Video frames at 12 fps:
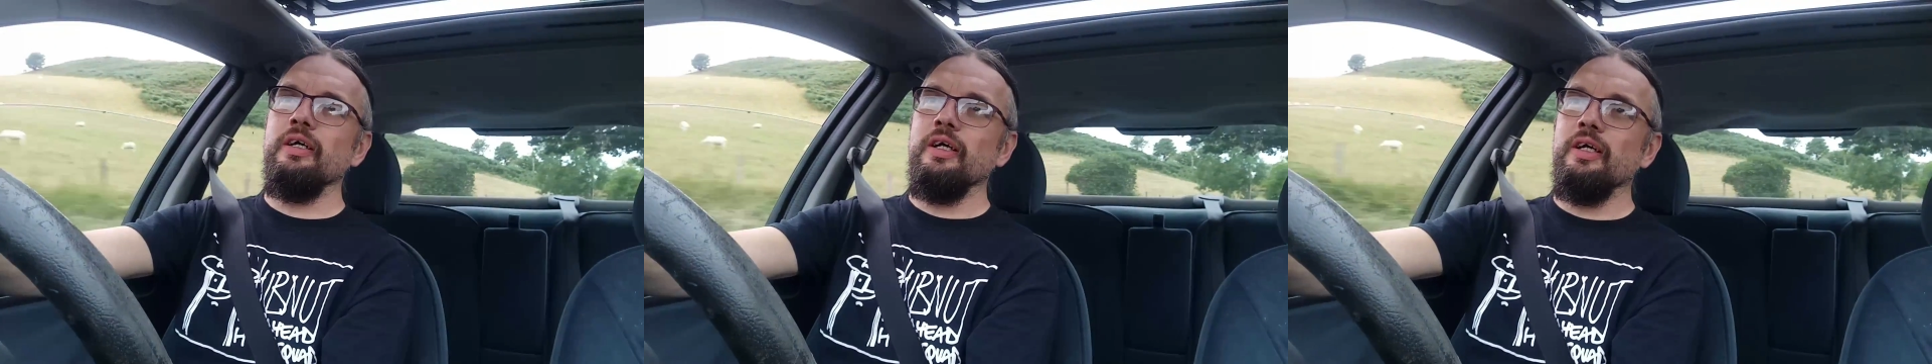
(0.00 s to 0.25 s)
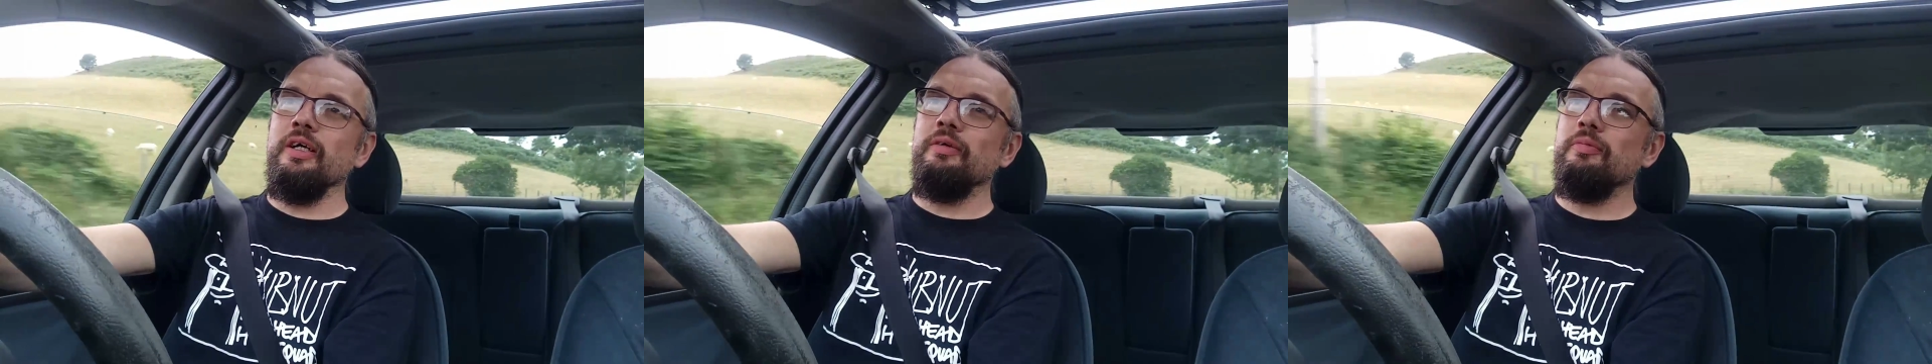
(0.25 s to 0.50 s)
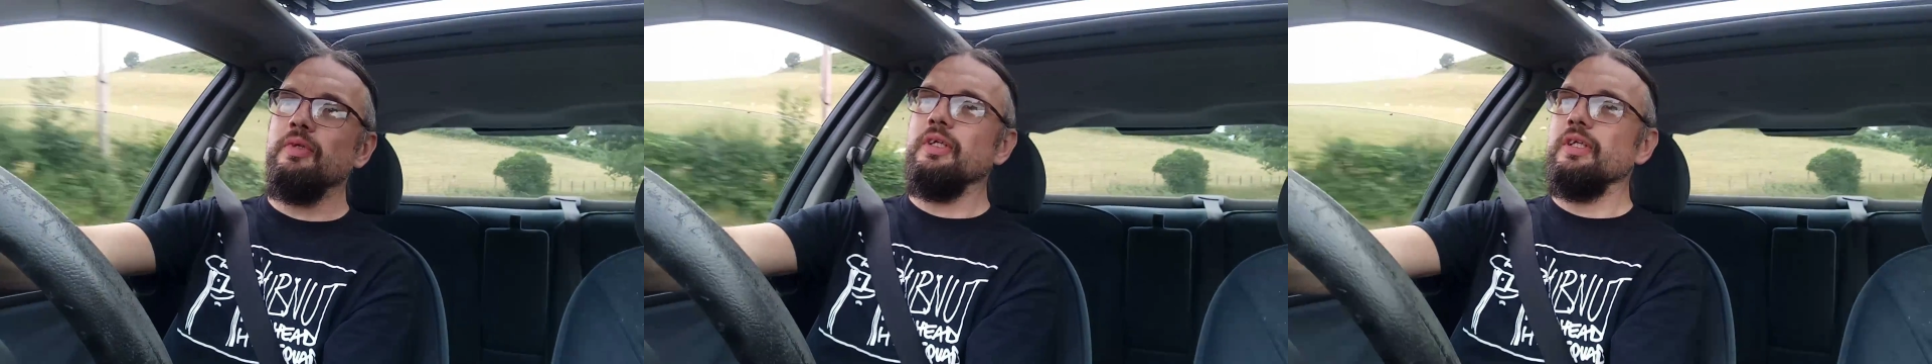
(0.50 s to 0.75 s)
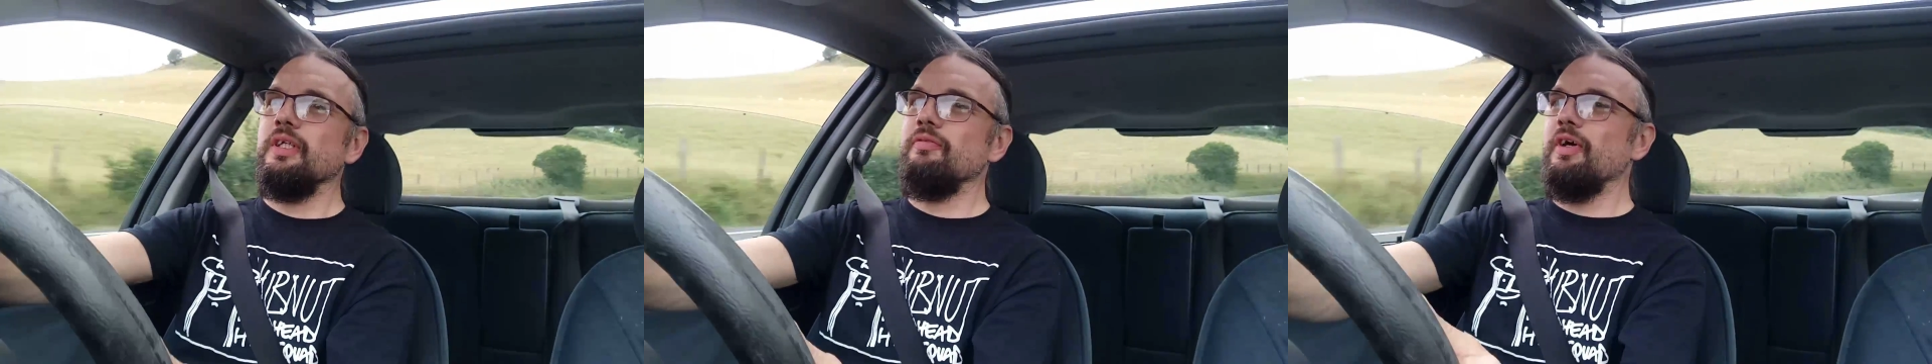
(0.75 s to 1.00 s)

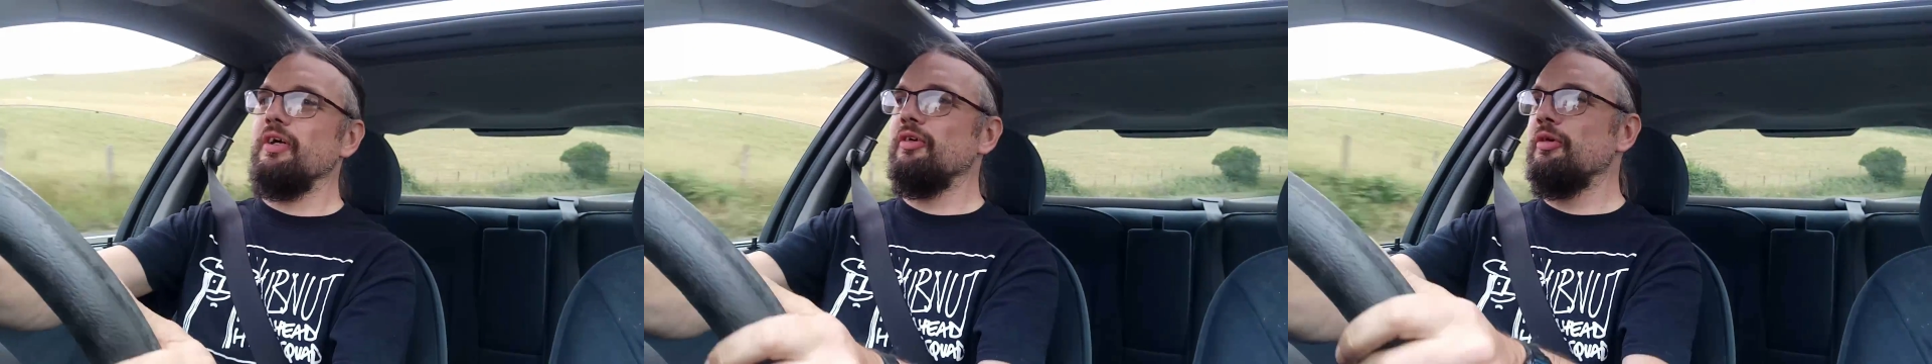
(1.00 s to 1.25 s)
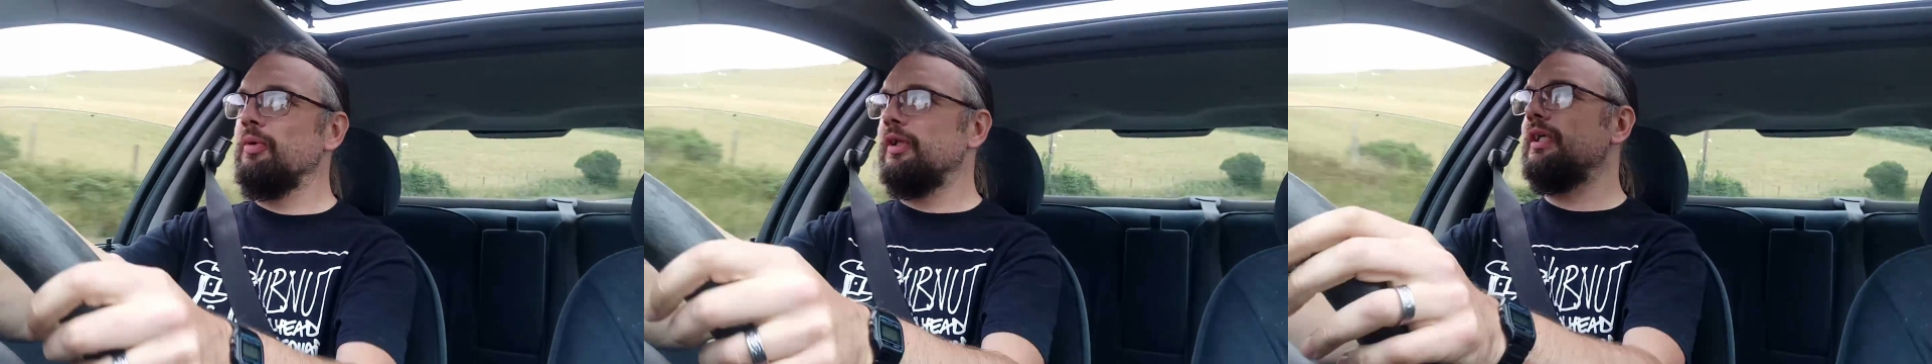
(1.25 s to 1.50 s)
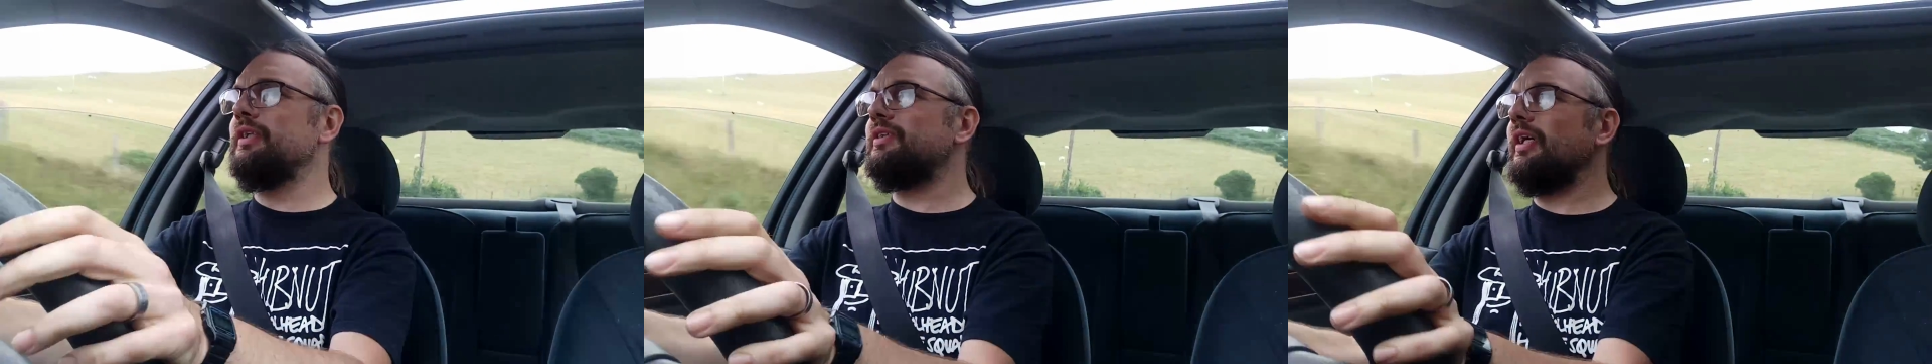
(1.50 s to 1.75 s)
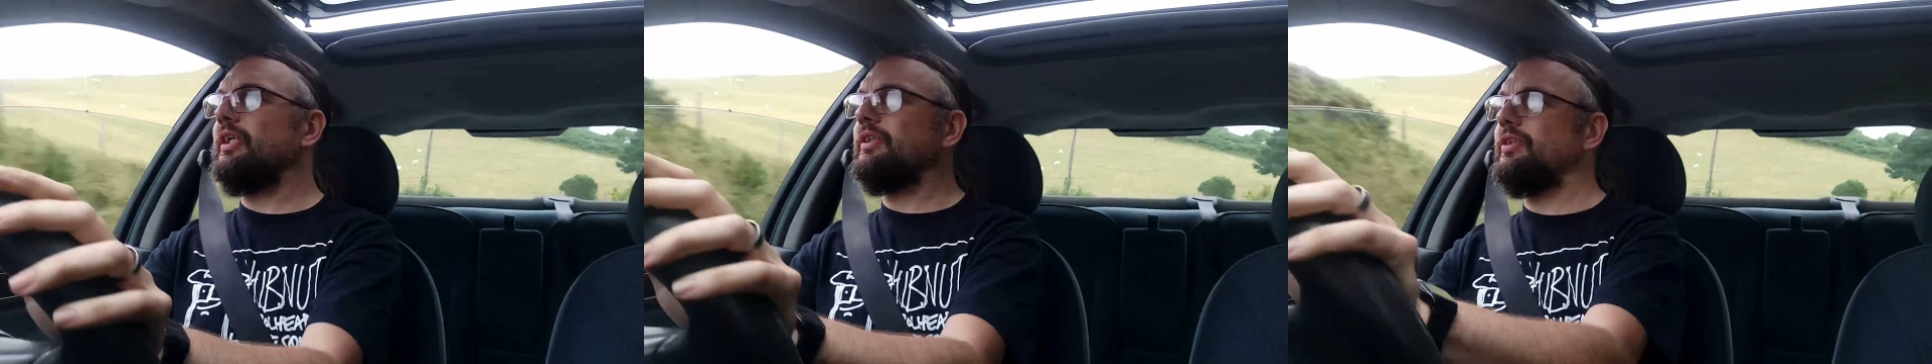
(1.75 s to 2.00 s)
Um, the variable
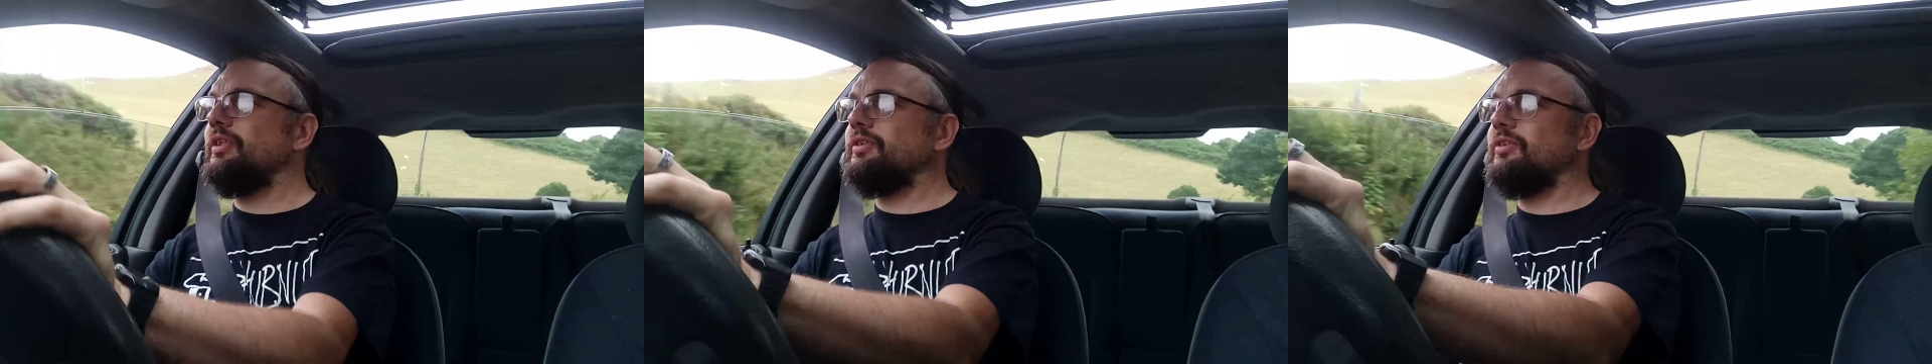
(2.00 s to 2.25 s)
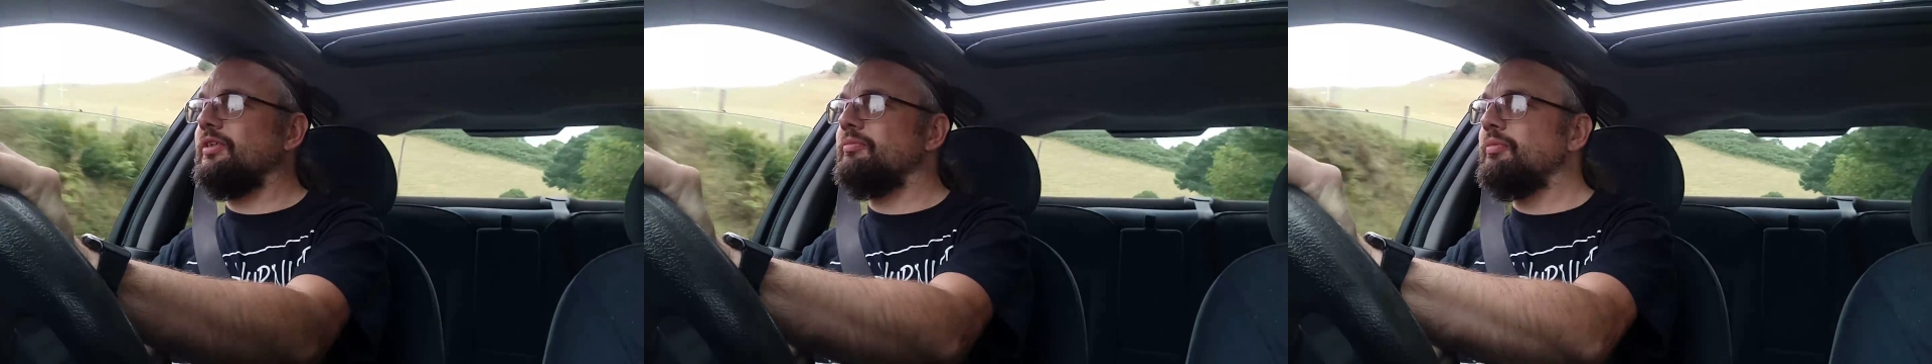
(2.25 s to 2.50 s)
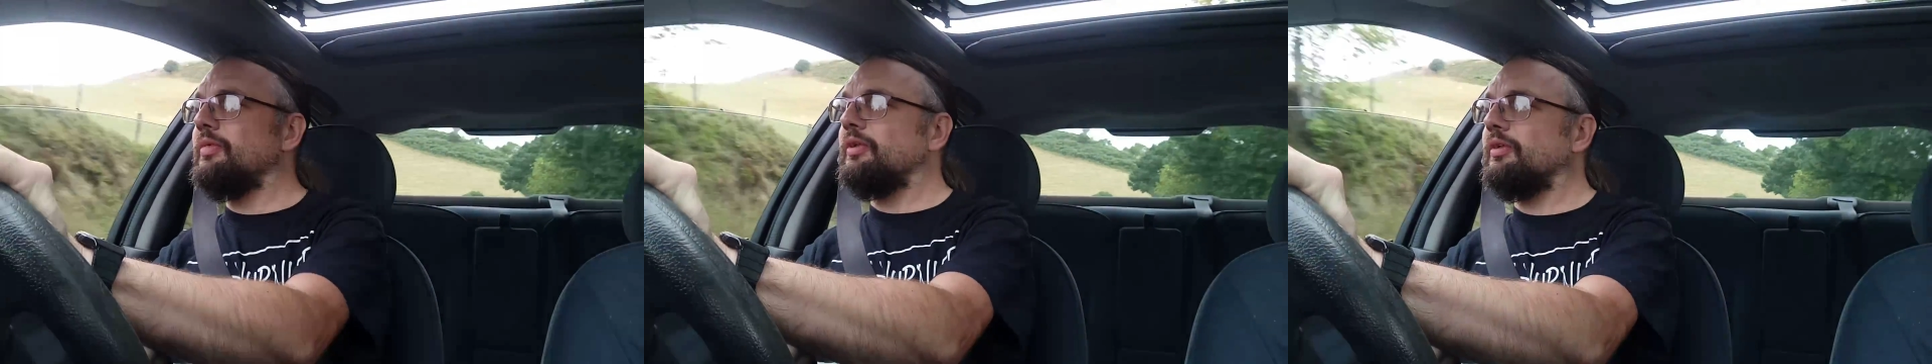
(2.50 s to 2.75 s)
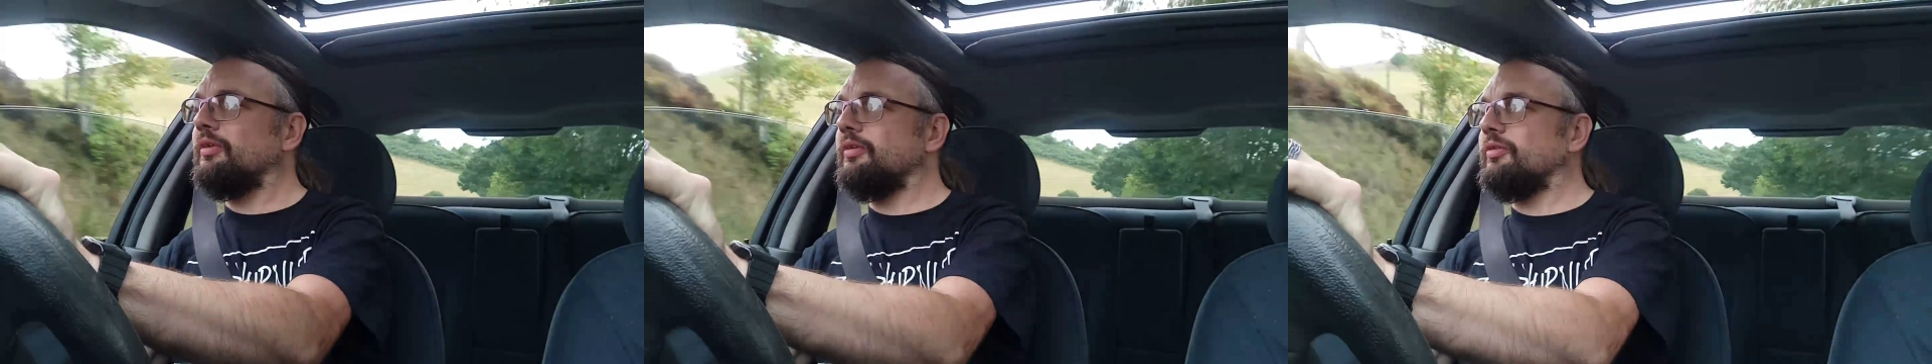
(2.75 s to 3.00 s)
intake system